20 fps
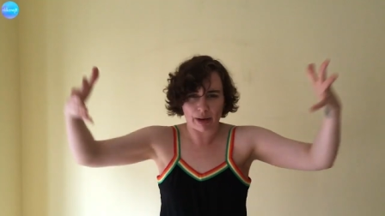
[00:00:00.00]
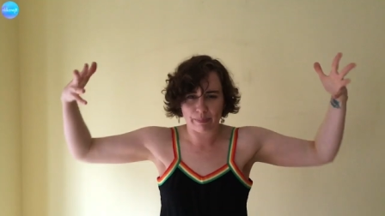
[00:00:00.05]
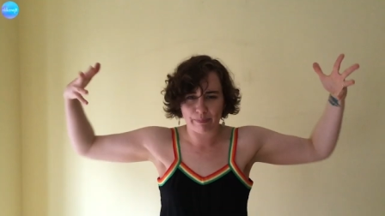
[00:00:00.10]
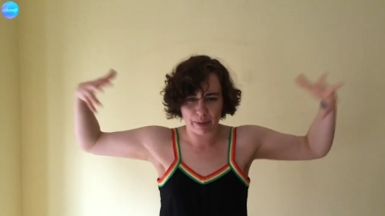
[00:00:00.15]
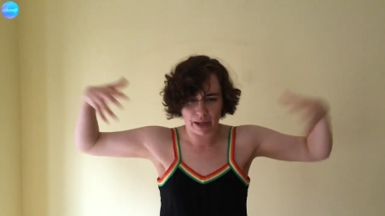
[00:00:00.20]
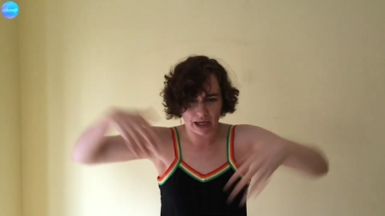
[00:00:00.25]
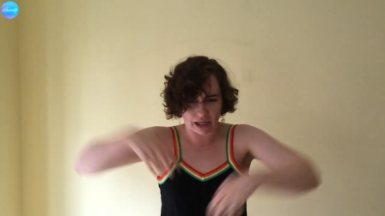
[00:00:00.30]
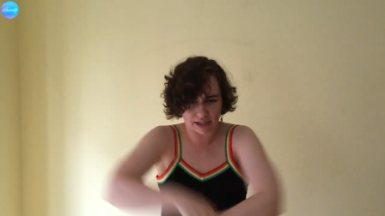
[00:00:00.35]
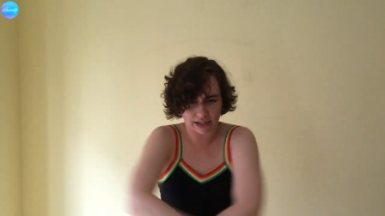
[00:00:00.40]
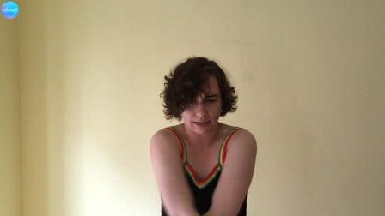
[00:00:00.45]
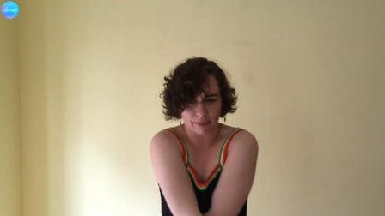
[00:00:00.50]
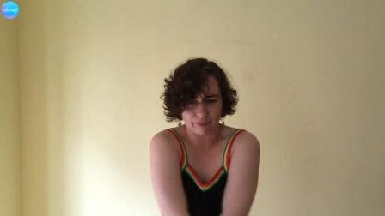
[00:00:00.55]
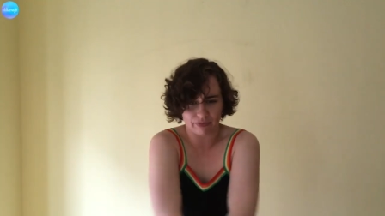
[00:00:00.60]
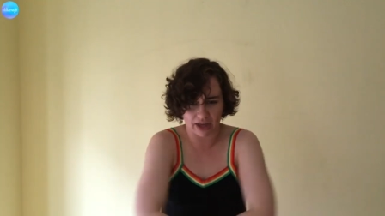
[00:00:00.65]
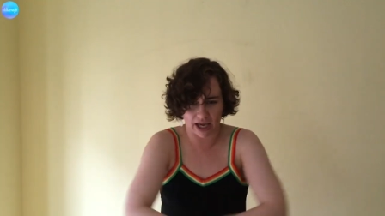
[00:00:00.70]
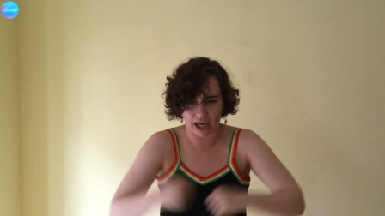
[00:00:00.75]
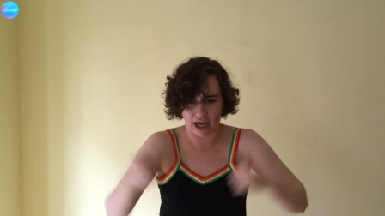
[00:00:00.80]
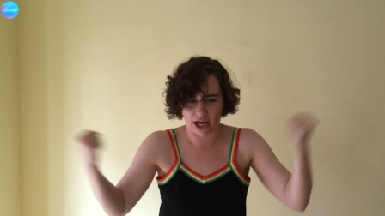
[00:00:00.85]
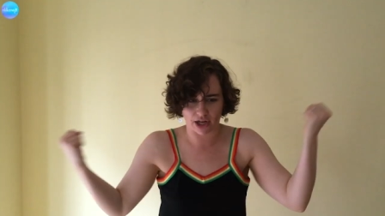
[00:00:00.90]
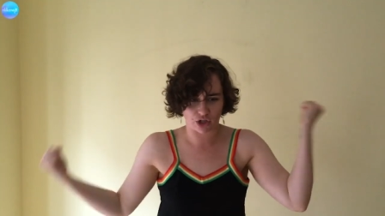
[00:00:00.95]
ba
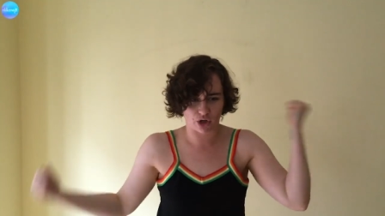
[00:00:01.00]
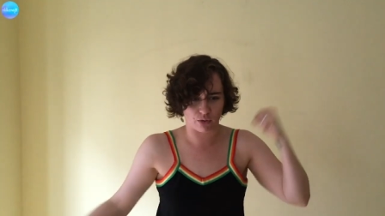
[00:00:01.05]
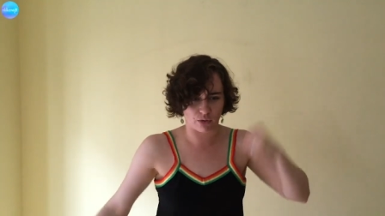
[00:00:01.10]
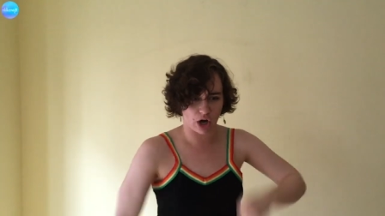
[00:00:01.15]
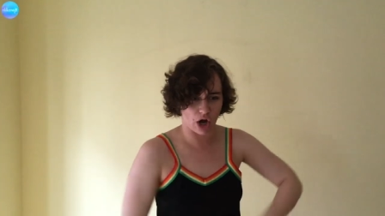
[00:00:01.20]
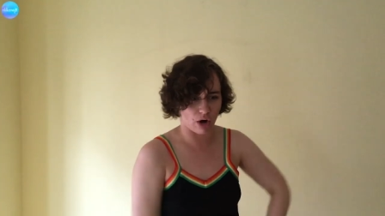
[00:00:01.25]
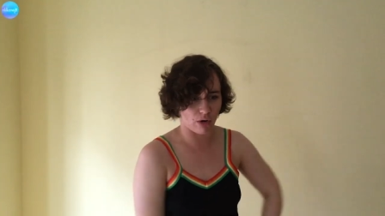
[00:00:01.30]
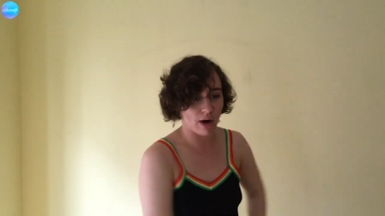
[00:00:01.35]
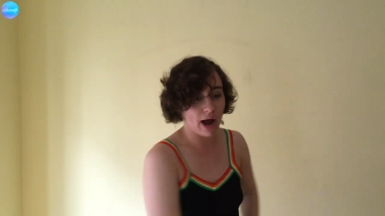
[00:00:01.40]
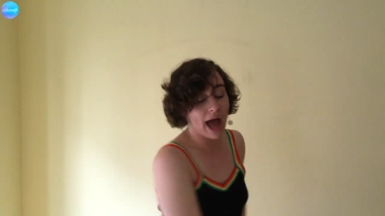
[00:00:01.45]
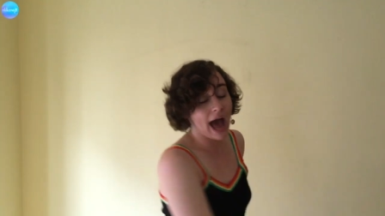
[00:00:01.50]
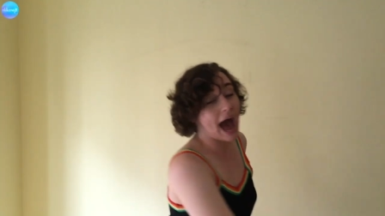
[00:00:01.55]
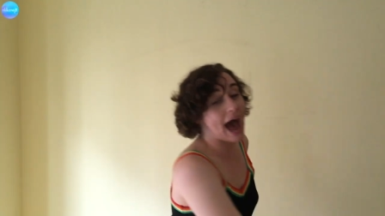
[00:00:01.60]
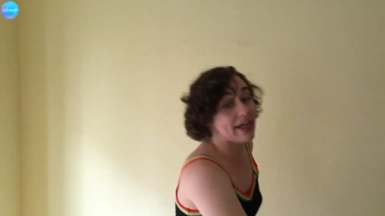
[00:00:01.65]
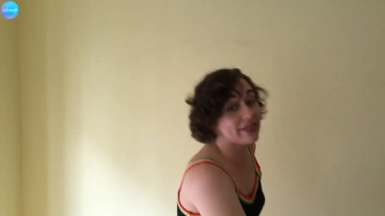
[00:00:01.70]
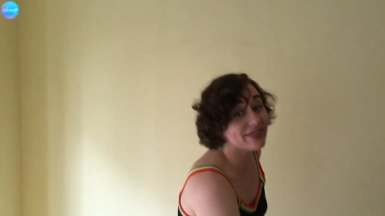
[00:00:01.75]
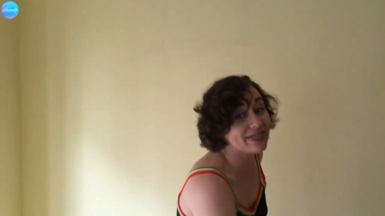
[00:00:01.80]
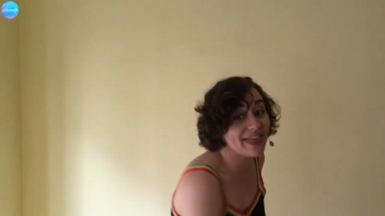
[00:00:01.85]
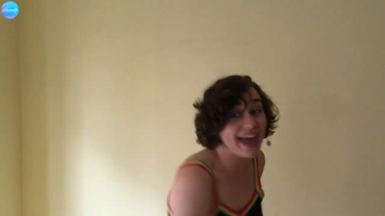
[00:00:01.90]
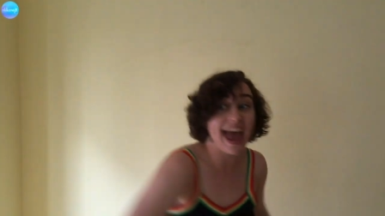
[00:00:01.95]
something, I don't know. And